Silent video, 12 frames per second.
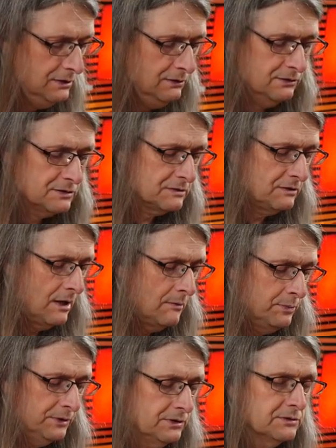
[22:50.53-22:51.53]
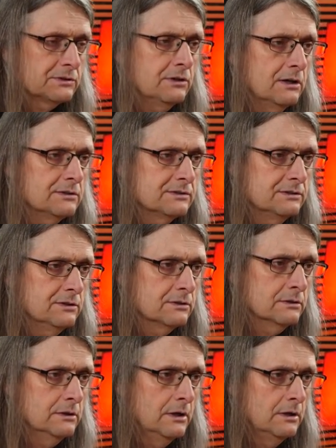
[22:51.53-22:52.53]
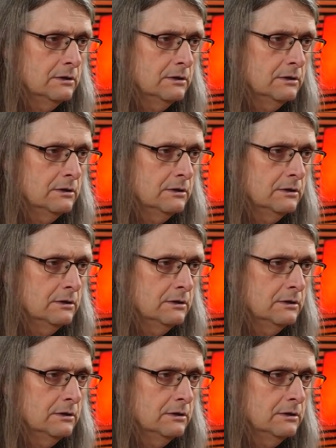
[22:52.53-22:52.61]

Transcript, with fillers: you can just put those cards in your,